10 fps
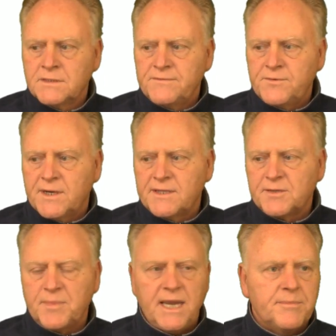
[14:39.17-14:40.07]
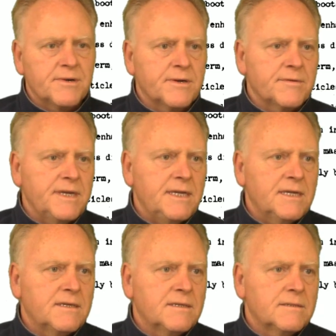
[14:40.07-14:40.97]
You got this paper to read
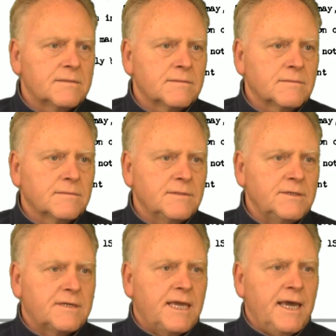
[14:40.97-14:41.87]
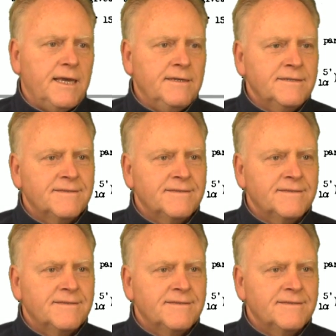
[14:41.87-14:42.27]
it. You can.